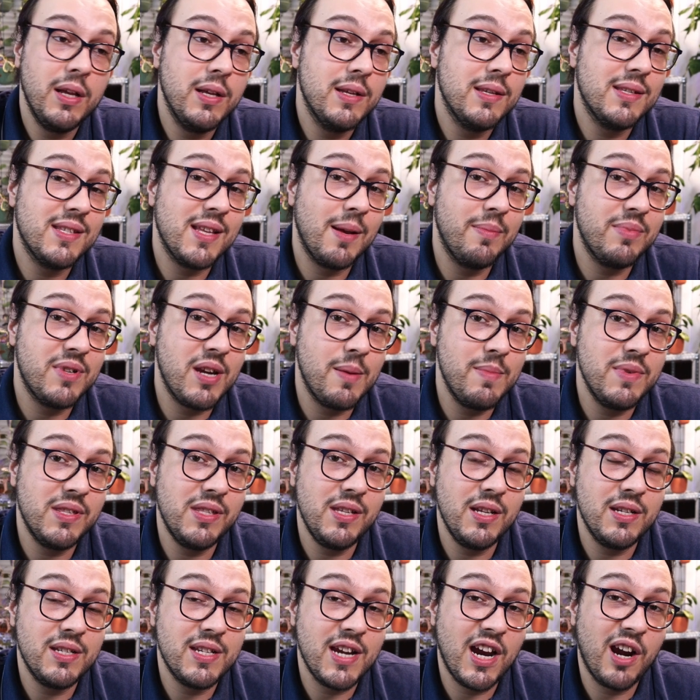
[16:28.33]
Sometimes
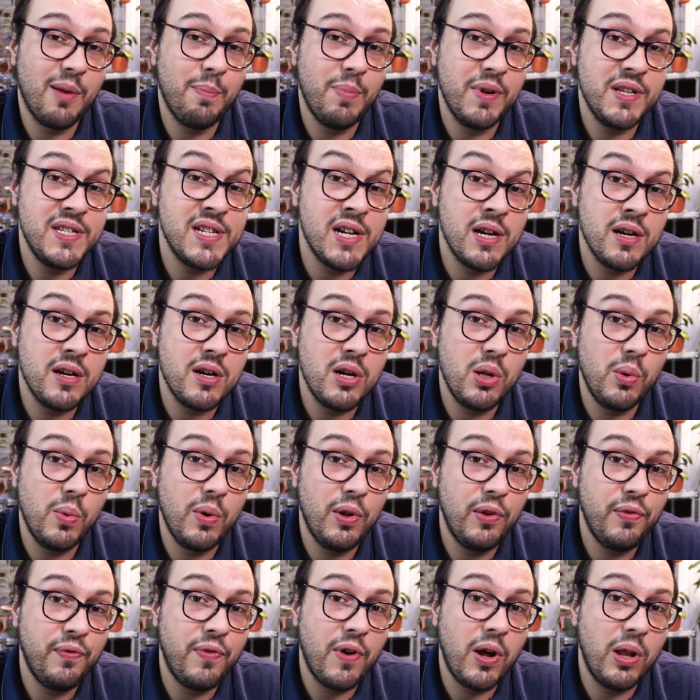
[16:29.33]
the entire peduncle
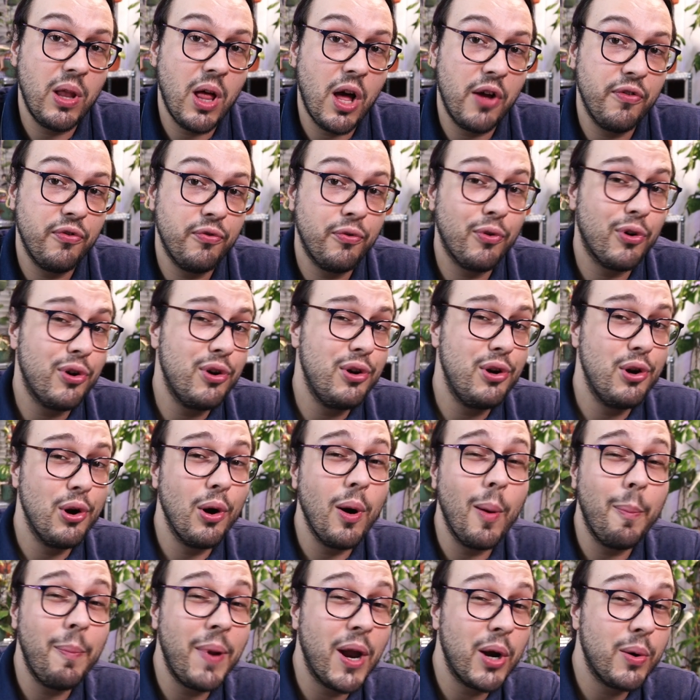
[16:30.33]
will fall off for
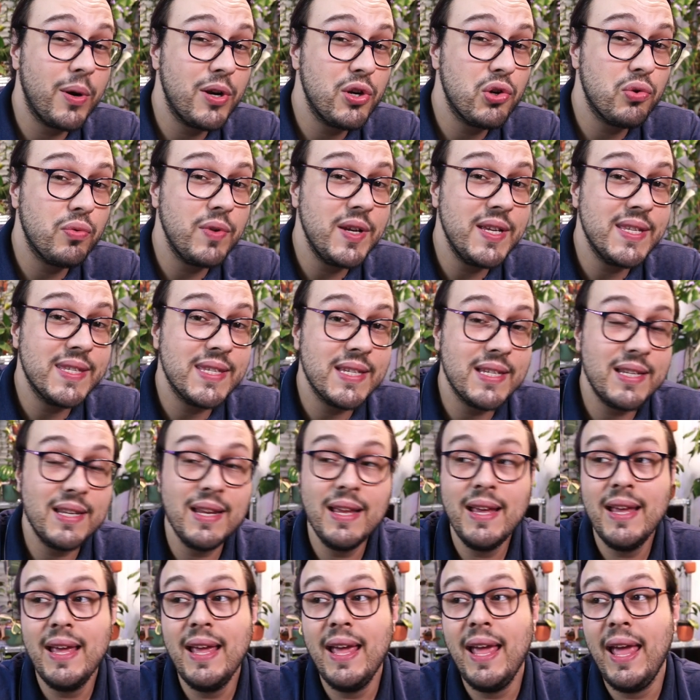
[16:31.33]
no apparent reason,